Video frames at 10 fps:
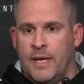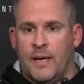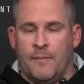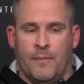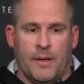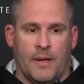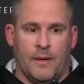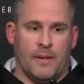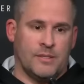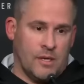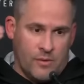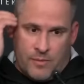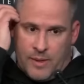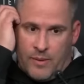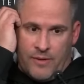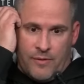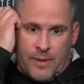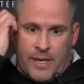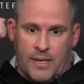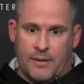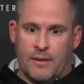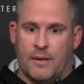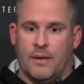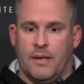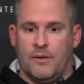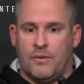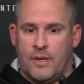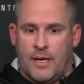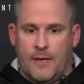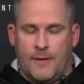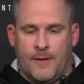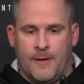Yeah, I talked with my wife about it yesterday.